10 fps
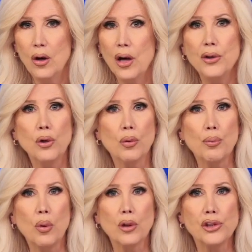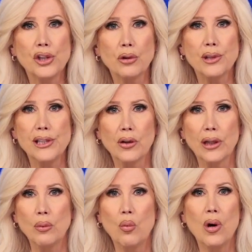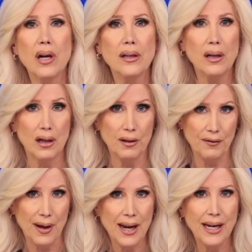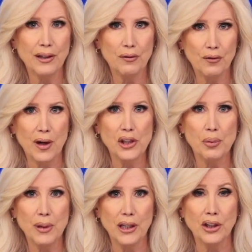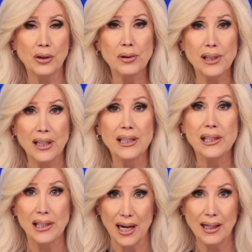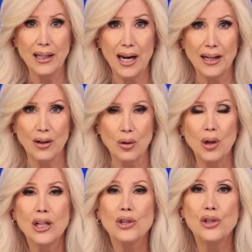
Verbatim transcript: A new report shows nearly one of eight freshmen at UC San Diego